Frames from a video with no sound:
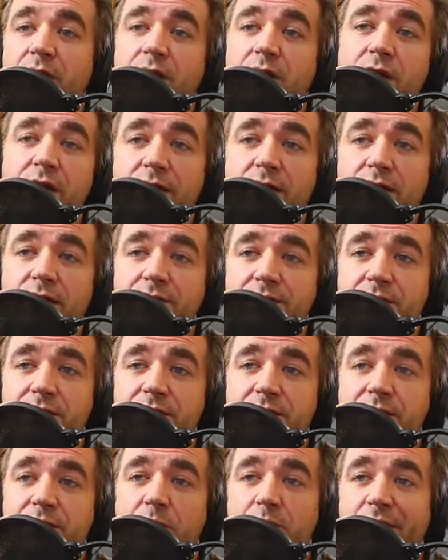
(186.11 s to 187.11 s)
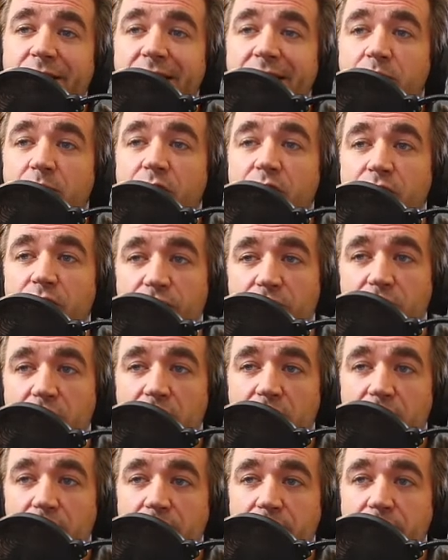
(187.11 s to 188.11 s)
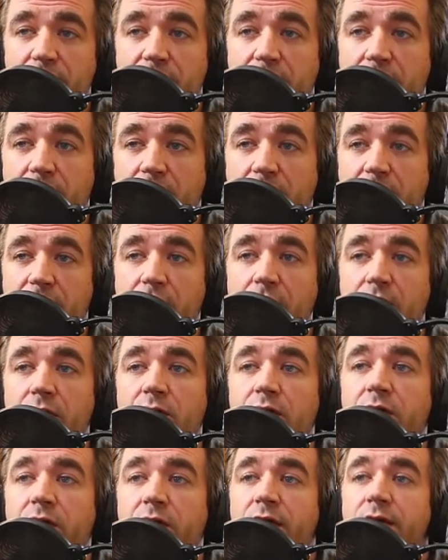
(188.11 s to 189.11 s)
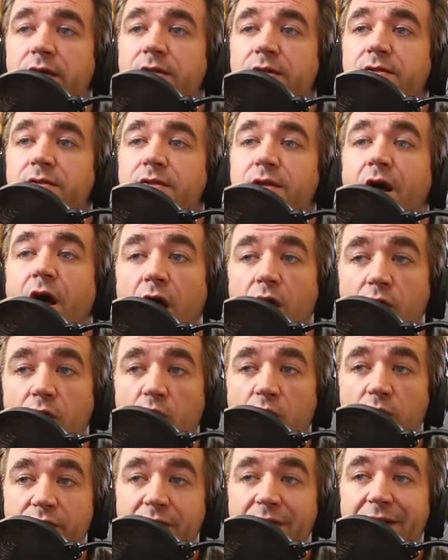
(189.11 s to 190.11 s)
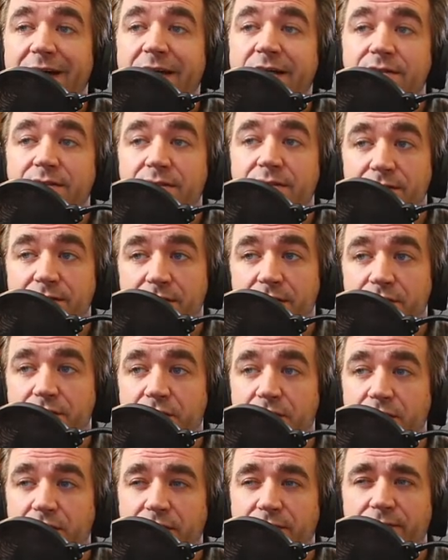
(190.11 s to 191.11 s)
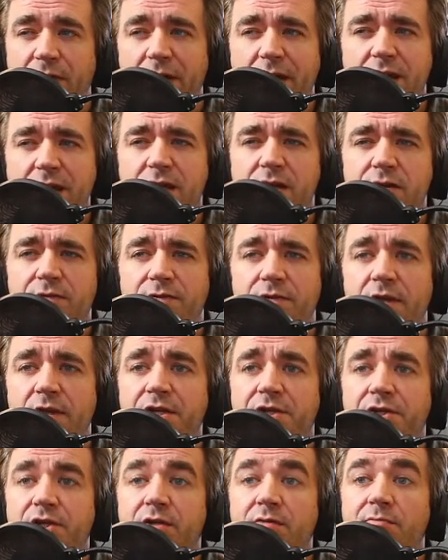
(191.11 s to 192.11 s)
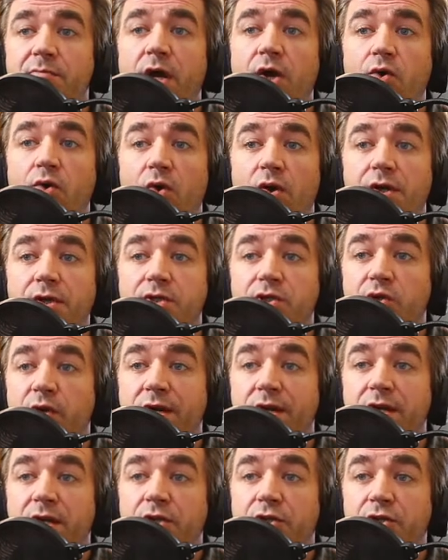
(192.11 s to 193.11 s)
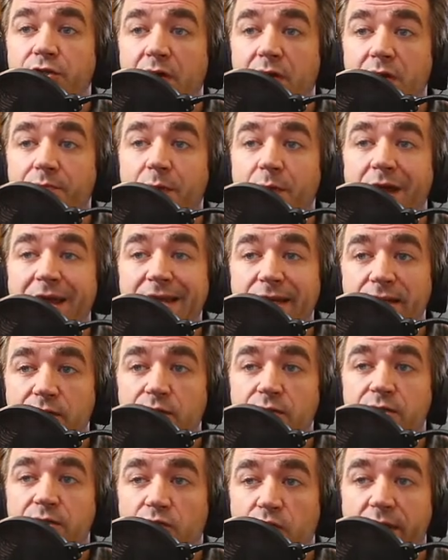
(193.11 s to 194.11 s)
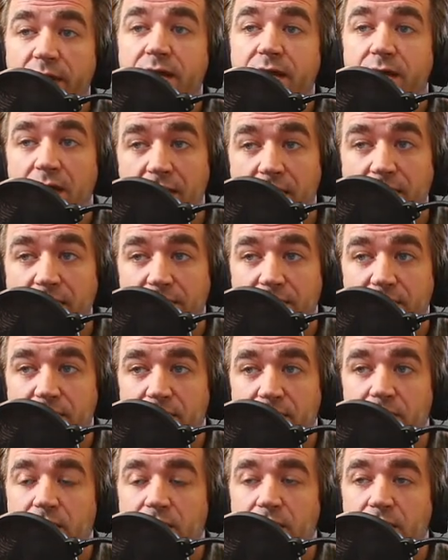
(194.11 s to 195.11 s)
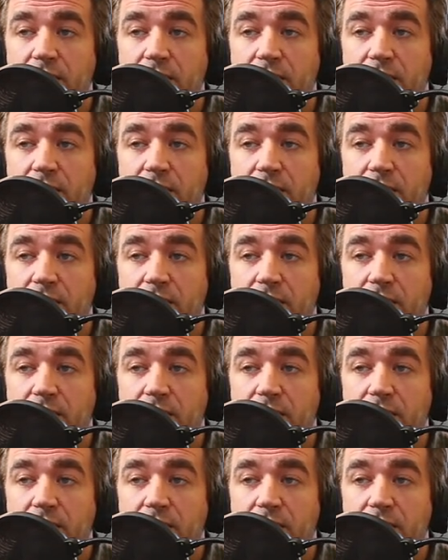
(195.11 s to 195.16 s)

Analysis blame the falls on Erdogan's unorthodox decision to fight inflation by orchestrating sharp interest rate cuts.